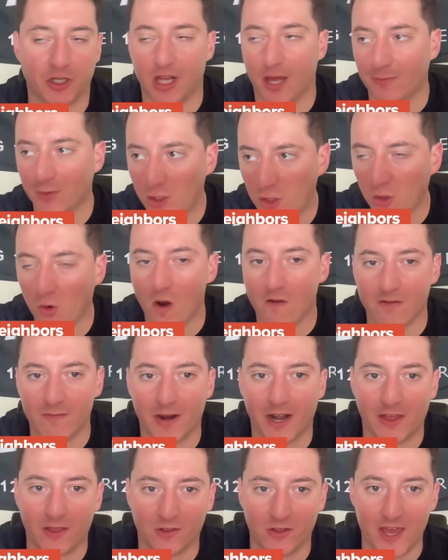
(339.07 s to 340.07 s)
I'm sure
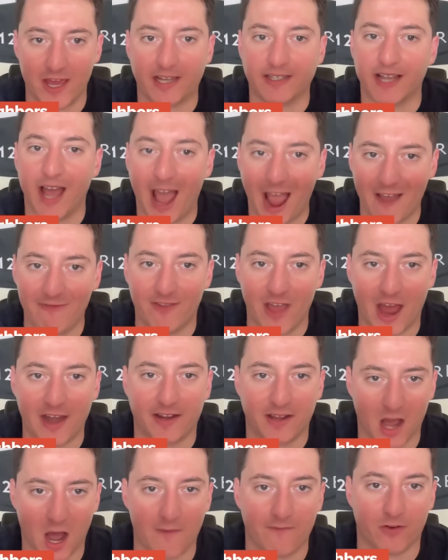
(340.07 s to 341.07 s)
everybody in the league has had that
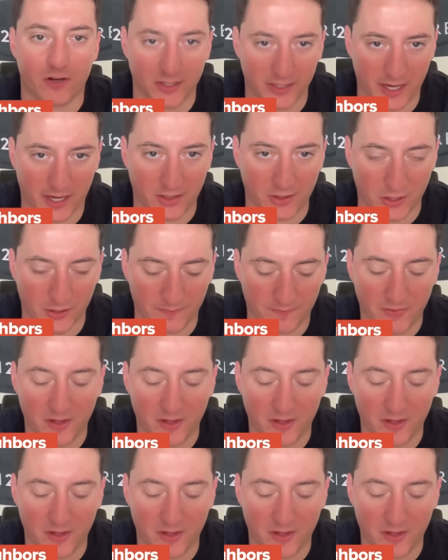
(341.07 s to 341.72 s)
conversation.